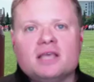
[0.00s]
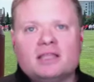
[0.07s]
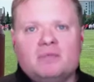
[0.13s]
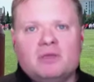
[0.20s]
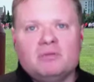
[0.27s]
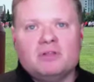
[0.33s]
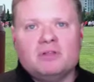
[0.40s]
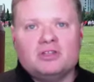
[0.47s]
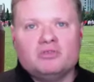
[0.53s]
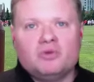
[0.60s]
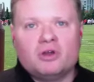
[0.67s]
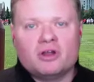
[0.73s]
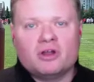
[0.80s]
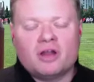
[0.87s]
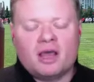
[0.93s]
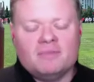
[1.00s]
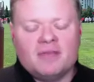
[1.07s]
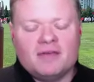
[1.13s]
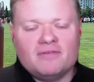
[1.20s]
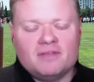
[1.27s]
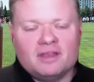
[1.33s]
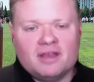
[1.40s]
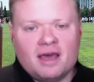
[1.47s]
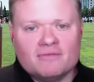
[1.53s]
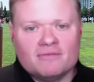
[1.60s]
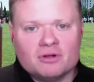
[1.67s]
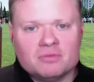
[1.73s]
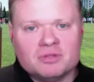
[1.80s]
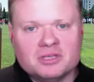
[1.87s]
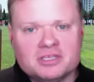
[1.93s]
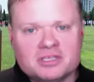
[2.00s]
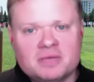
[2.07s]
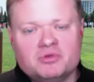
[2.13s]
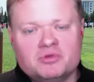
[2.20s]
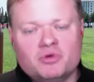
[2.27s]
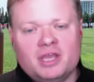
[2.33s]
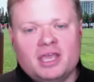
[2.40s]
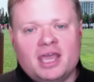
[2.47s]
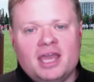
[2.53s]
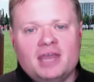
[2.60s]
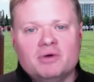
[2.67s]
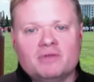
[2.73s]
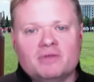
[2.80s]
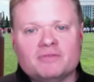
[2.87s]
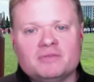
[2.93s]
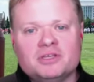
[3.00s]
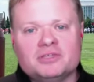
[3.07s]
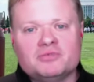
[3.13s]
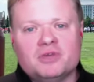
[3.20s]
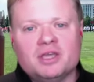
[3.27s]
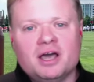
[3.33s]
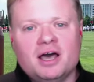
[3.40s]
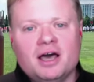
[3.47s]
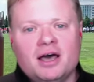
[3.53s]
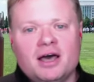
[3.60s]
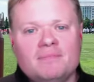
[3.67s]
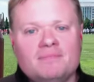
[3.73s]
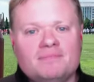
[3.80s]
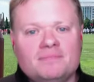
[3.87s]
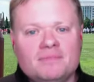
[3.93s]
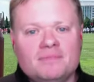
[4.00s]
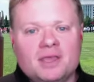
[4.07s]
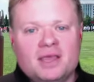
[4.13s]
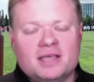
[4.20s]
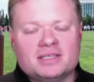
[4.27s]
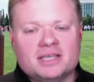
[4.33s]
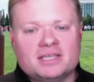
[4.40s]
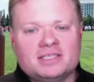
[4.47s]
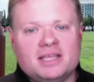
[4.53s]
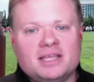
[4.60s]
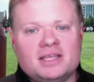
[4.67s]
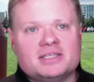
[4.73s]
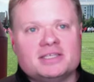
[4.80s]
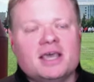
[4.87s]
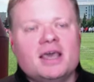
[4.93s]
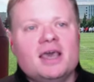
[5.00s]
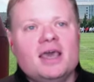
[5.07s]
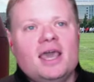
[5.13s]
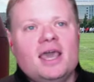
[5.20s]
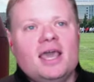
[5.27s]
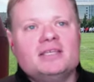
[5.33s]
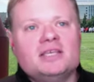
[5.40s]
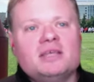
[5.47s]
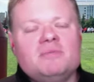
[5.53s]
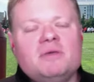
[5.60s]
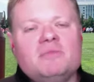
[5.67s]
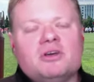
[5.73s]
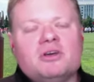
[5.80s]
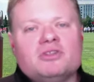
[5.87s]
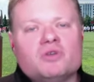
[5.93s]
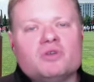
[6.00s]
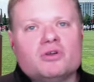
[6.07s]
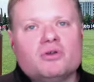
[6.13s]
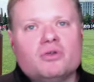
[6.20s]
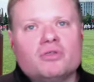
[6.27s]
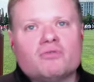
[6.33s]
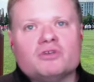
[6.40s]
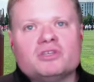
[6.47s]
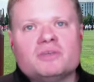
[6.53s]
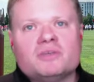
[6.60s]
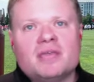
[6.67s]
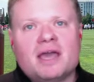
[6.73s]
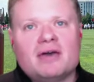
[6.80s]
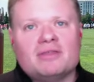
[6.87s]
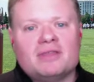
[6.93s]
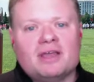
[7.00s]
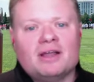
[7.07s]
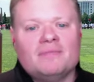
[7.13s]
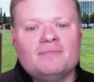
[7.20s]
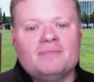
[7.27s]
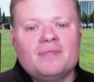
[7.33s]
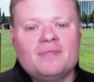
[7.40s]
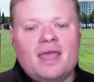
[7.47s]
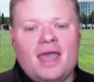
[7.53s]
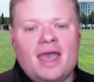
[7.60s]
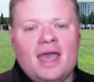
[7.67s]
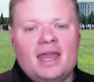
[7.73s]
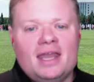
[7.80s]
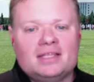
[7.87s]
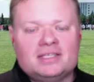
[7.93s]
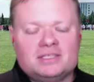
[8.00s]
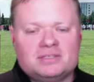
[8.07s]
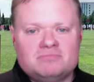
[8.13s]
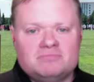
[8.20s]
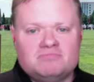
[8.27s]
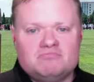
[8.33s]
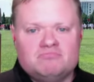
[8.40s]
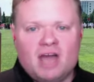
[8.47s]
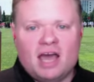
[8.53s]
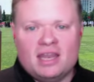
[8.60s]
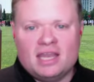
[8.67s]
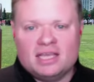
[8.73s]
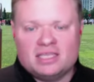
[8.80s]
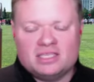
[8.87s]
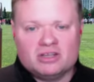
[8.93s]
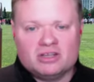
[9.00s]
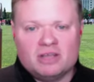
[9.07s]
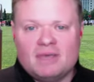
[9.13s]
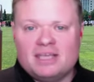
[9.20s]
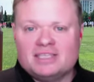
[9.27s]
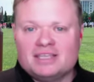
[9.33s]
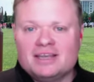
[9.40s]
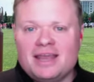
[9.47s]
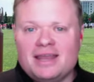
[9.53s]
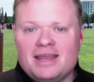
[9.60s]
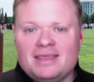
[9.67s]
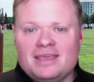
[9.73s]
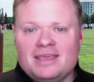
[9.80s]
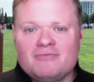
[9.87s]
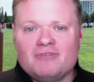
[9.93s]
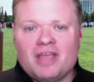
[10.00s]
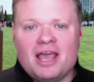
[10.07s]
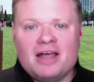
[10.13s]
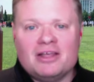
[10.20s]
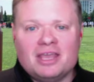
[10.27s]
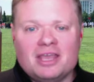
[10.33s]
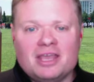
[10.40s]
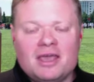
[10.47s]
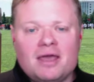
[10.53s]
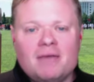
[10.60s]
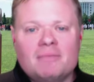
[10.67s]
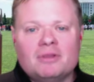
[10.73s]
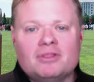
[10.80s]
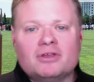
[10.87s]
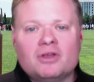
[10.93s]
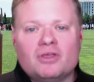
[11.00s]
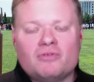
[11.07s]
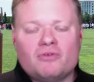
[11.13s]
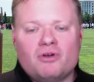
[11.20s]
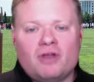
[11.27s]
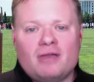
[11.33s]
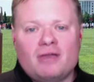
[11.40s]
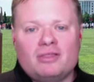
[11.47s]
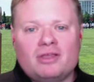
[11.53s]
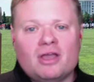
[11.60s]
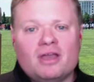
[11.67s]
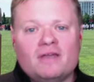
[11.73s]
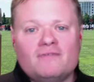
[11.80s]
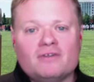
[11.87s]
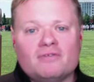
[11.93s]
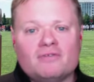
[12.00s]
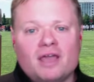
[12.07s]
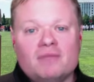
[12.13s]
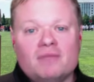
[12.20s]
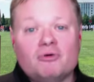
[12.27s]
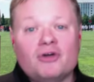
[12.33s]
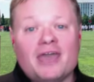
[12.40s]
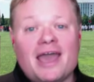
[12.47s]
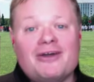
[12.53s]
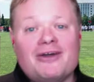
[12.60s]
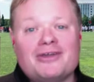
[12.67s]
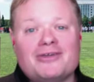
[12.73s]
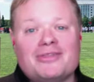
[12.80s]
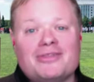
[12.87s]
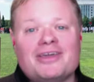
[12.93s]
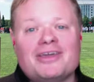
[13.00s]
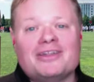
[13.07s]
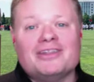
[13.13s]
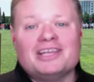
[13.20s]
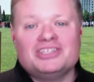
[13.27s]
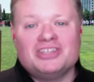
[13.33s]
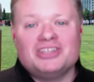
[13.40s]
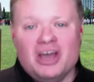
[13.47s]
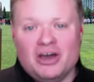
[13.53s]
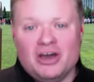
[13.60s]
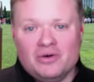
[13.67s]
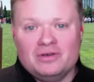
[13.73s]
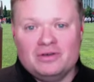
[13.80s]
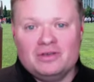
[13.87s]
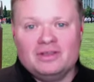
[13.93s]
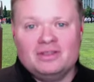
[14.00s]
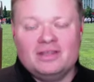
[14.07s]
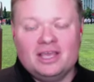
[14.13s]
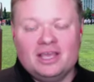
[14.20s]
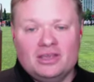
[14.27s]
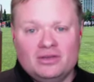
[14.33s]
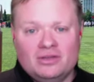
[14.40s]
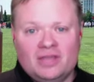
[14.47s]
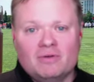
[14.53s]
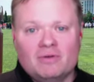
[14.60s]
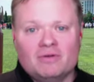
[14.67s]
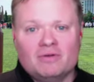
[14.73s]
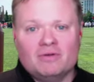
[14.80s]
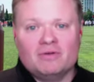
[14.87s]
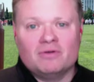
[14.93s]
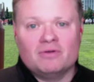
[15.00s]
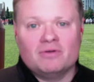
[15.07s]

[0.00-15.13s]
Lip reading: people on Twitter, and I'm definitely not verbally subtweeting anyone from this week as I say this. It's like the people on Twitter who throw something out there, and it's not necessarily based on anything in reality, but they're going to throw it out there. And if they're right, boy, howdy, are they going to let you know that they were right.